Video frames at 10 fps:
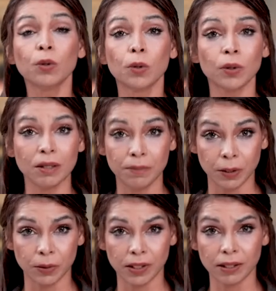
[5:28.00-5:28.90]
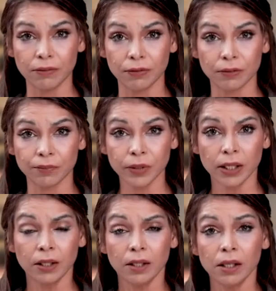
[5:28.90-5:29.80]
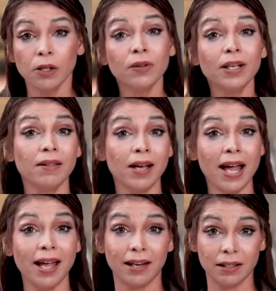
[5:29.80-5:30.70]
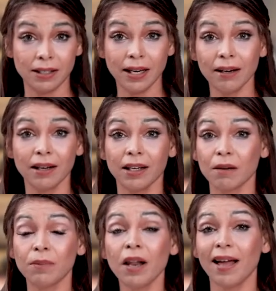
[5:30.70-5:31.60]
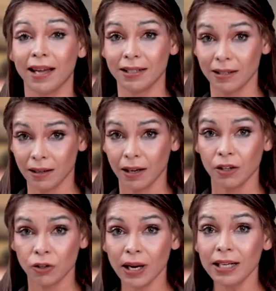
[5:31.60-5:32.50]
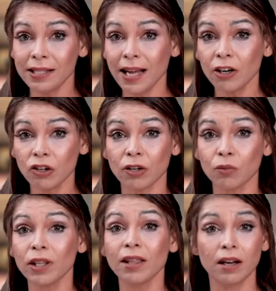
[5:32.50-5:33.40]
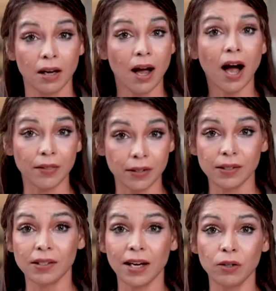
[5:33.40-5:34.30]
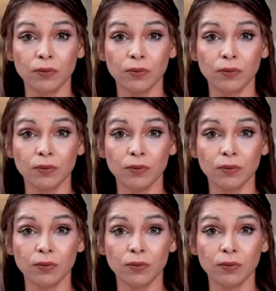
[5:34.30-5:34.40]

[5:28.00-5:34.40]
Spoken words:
or abusive. And on the other hand, a technically compliant transaction with other state or